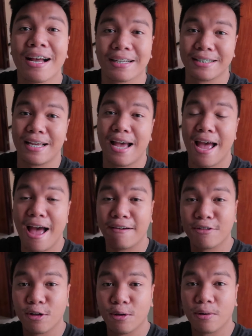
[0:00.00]
Kasi I
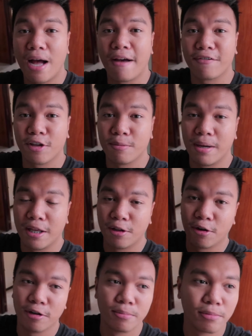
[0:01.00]
have to look after my
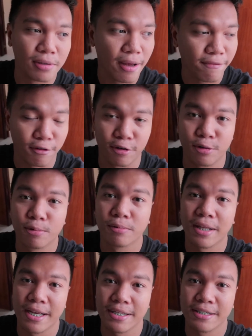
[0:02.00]
lolo muna for
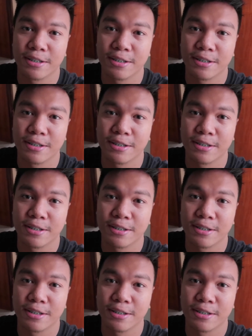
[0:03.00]
2 days.